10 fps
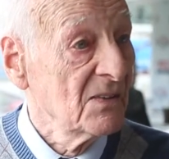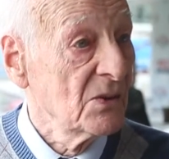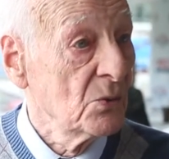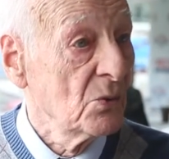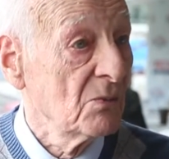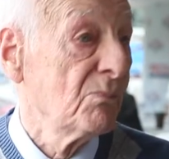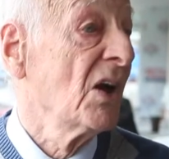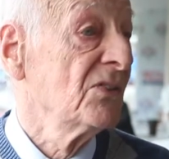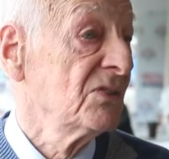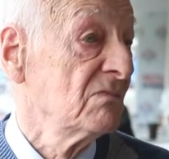
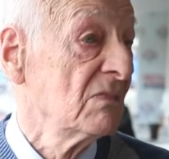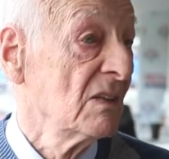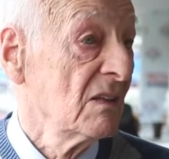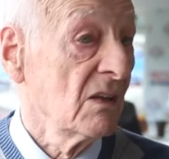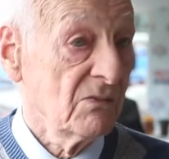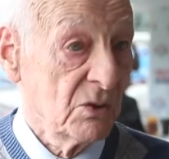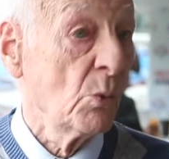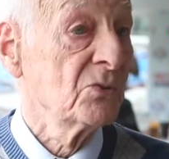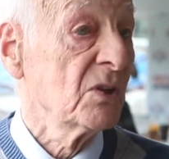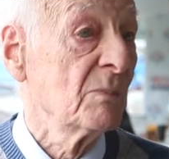And you
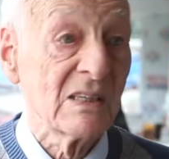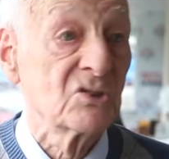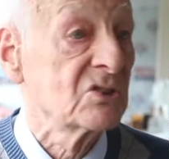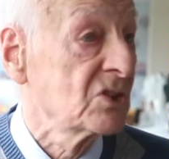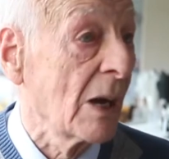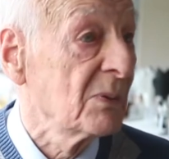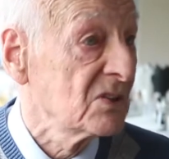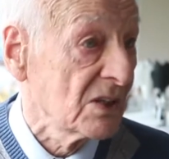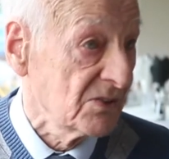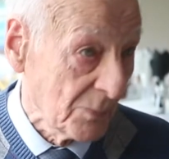wanted big
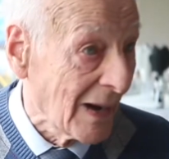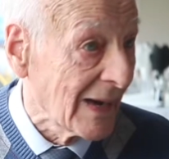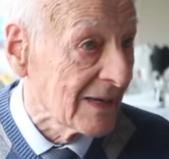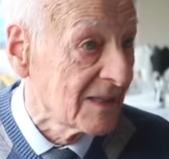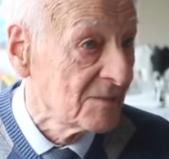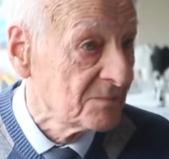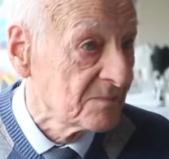chappies at the back.